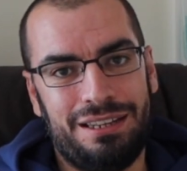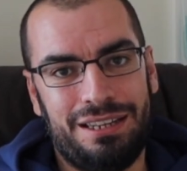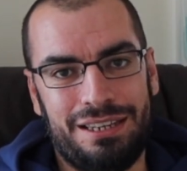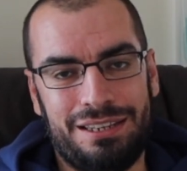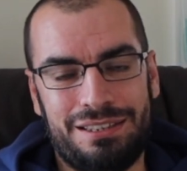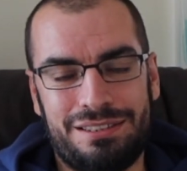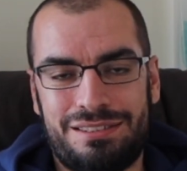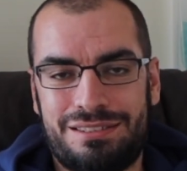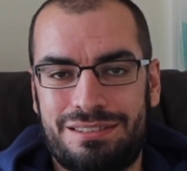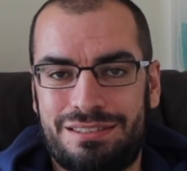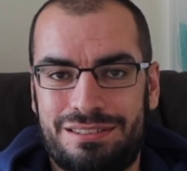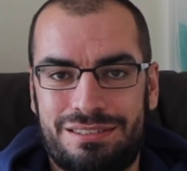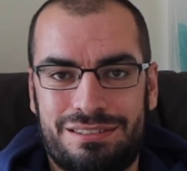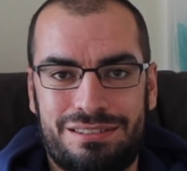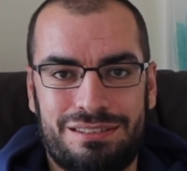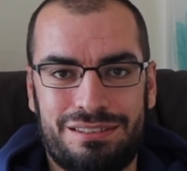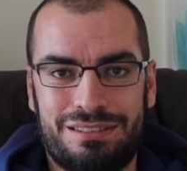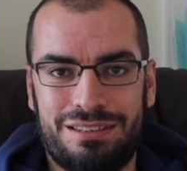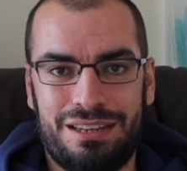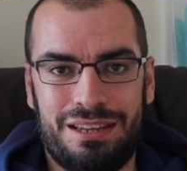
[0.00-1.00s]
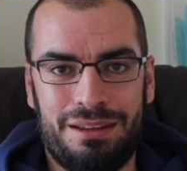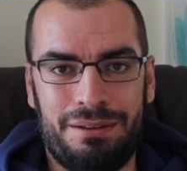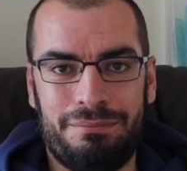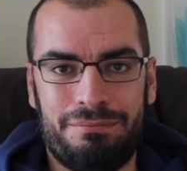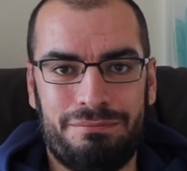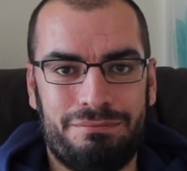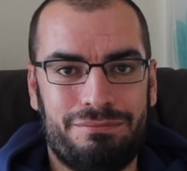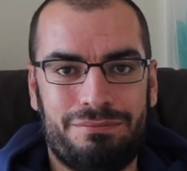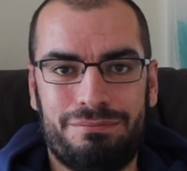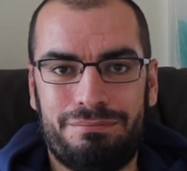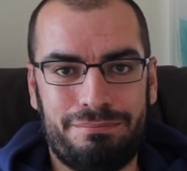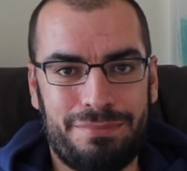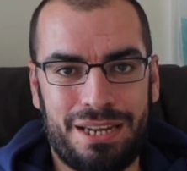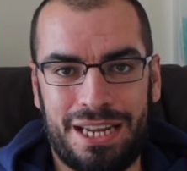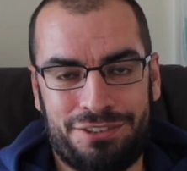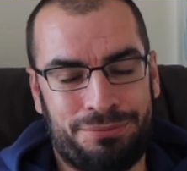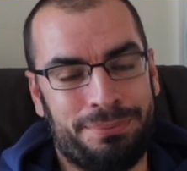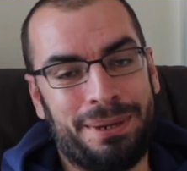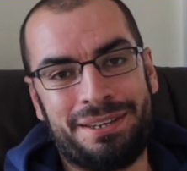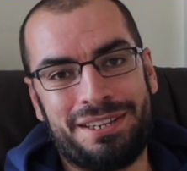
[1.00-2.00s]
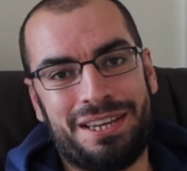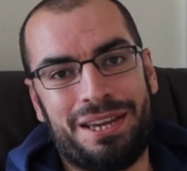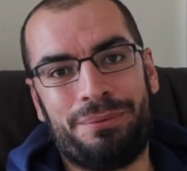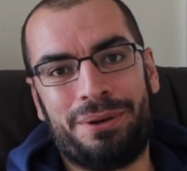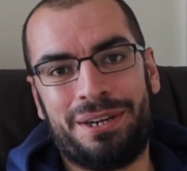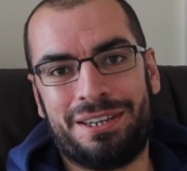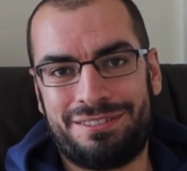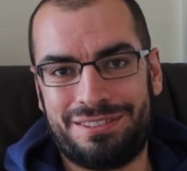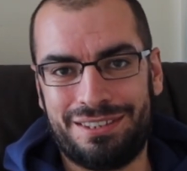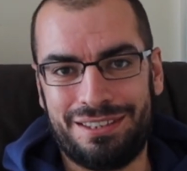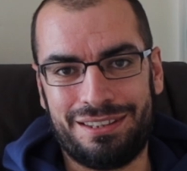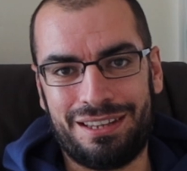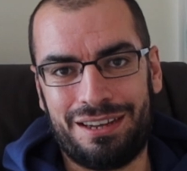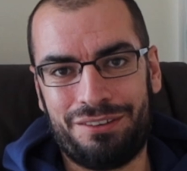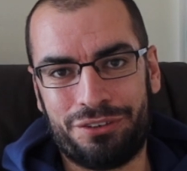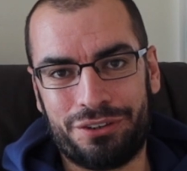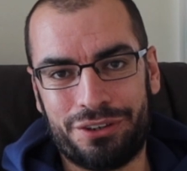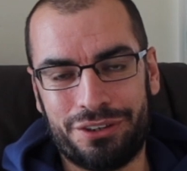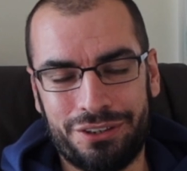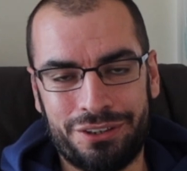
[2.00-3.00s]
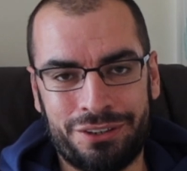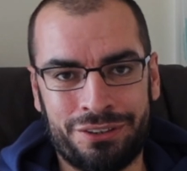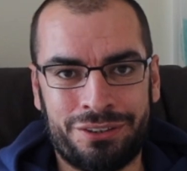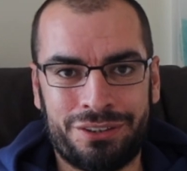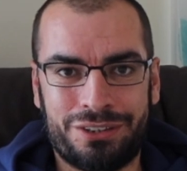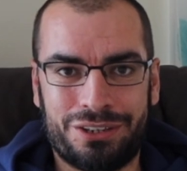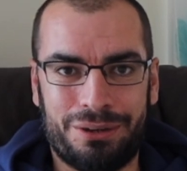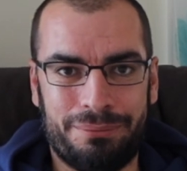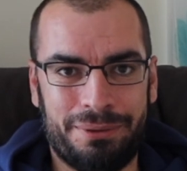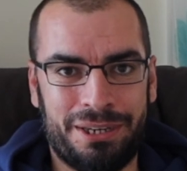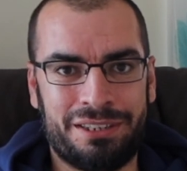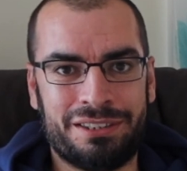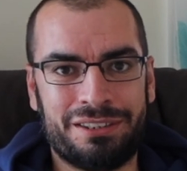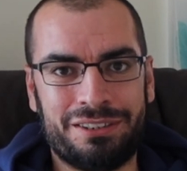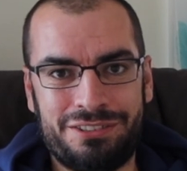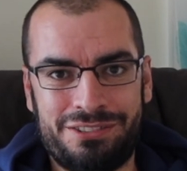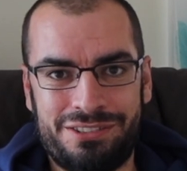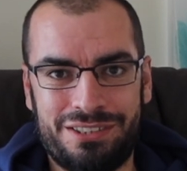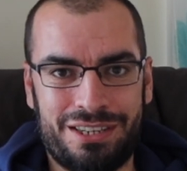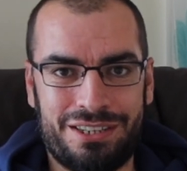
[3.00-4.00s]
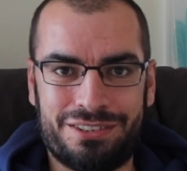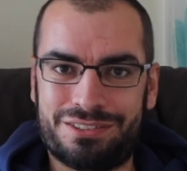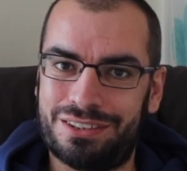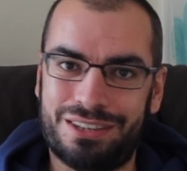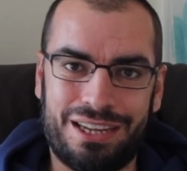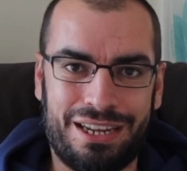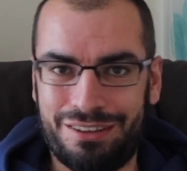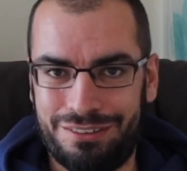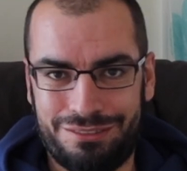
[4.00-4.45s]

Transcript: It makes my day when I see that I've got a comment that says,